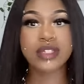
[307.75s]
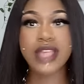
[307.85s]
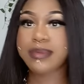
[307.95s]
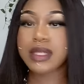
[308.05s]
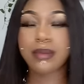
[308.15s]

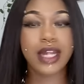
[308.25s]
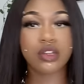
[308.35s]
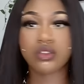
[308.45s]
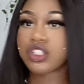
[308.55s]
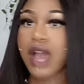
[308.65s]
Tap somebody
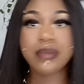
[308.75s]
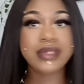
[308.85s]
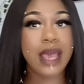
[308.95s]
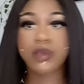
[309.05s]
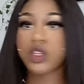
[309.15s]
on the show. I'm
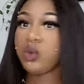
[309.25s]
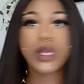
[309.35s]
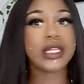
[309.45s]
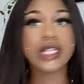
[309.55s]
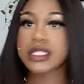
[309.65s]
tapping you
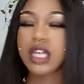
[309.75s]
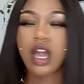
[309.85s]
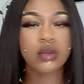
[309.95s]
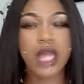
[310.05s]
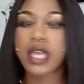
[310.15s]
in. Let's
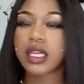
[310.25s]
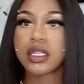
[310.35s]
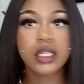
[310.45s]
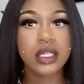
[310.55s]
go. Like,